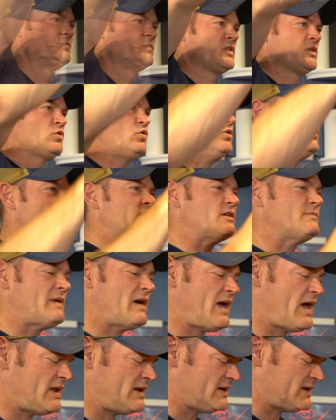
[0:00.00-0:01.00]
Cool thing
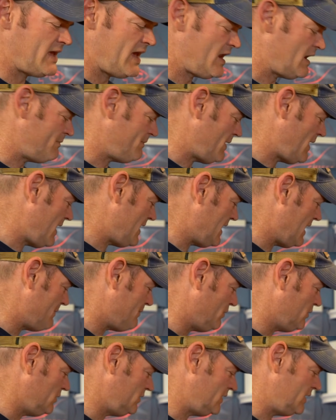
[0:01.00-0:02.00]
about adding a can of
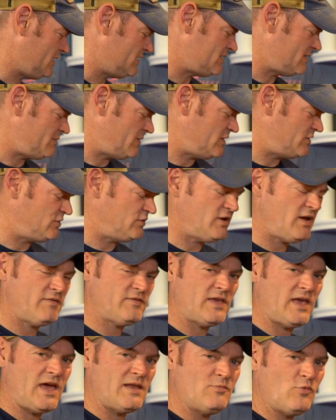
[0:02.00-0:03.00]
pineapple is it means you have
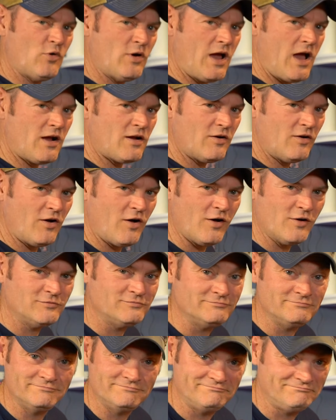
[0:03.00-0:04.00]
to add more
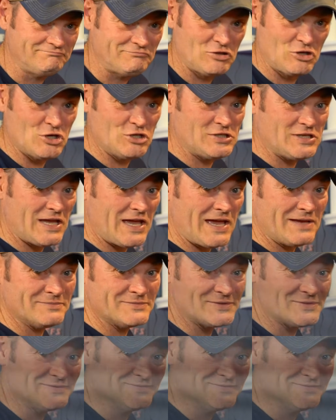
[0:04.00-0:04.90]
alcohol. Good times.